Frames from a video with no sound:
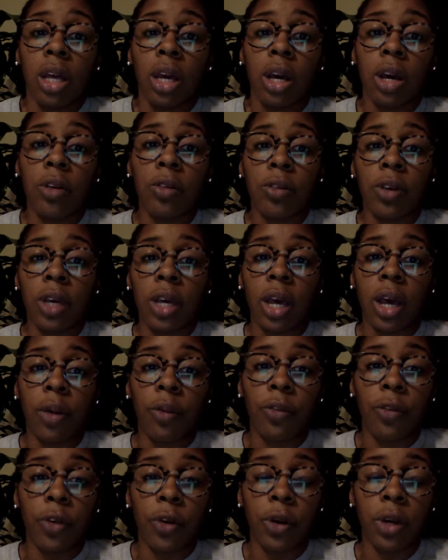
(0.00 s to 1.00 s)
Her
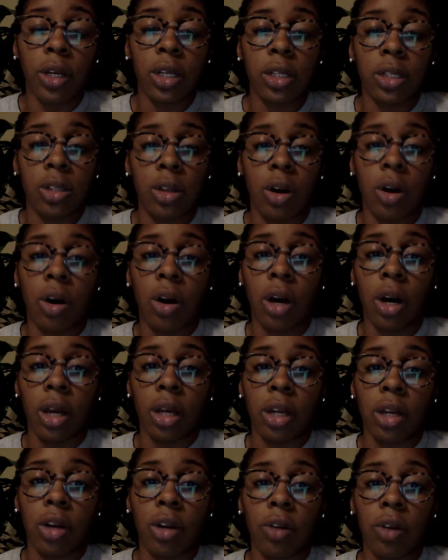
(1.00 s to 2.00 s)
rehab focused
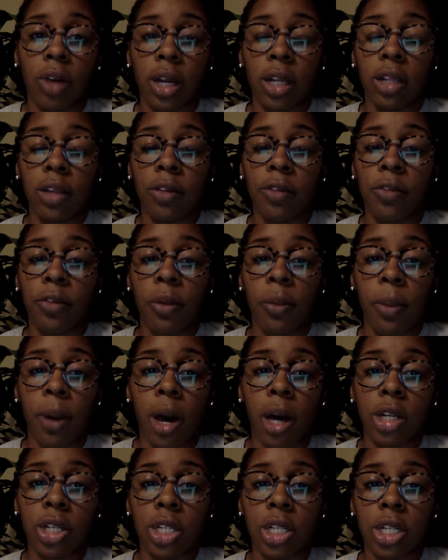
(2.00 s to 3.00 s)
on correcting foot
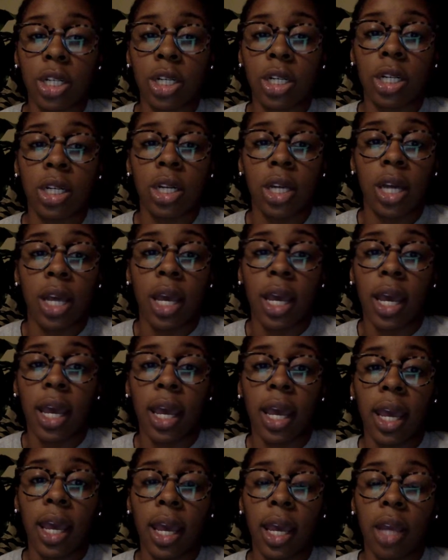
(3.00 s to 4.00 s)
posture
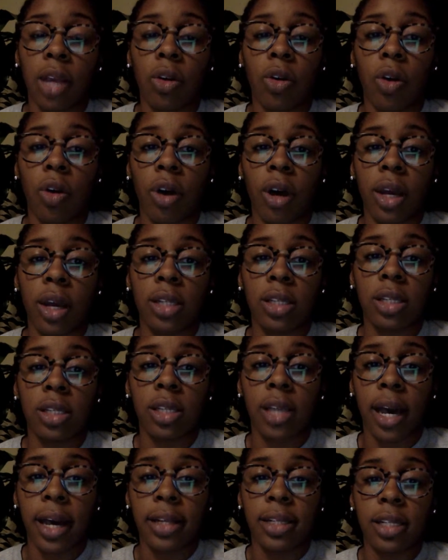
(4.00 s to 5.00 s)
and core
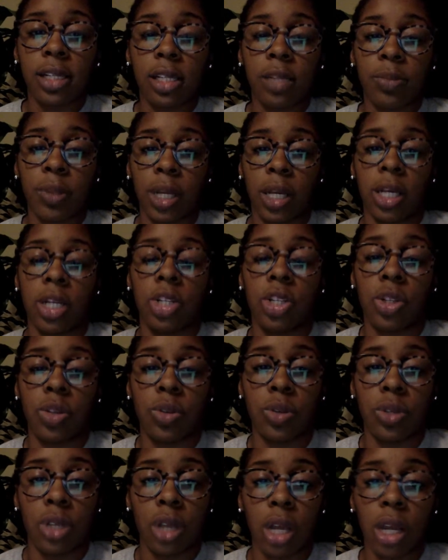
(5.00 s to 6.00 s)
exercises because she
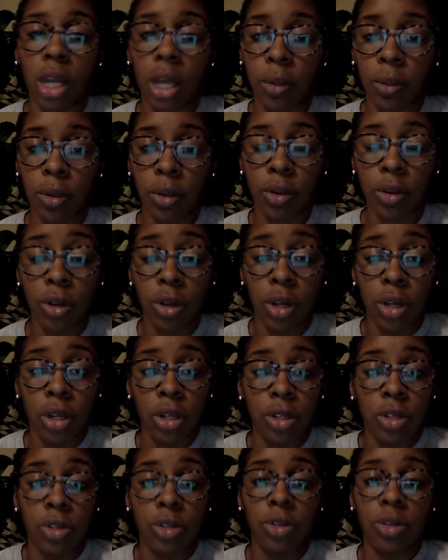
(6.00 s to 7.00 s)
was unable
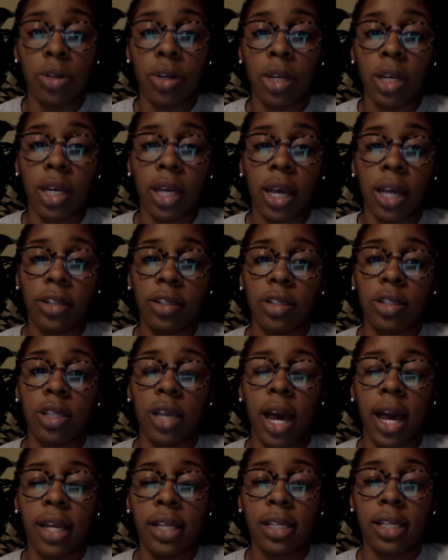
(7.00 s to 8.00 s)
to do any
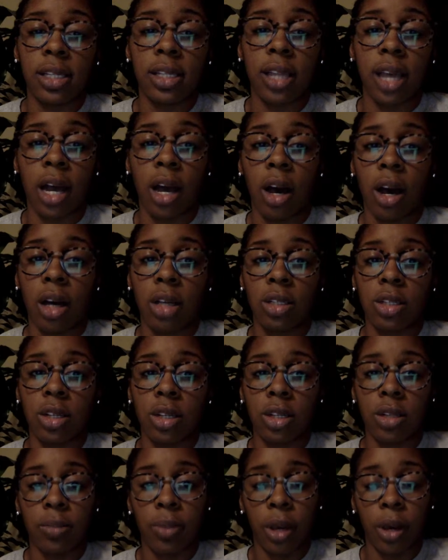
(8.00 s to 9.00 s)
exercises that caused
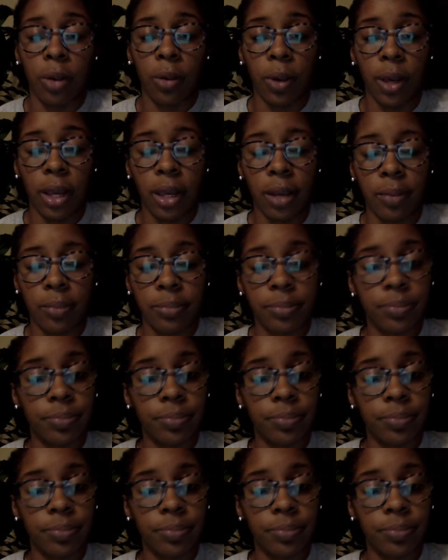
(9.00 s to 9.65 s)
her to bear weight.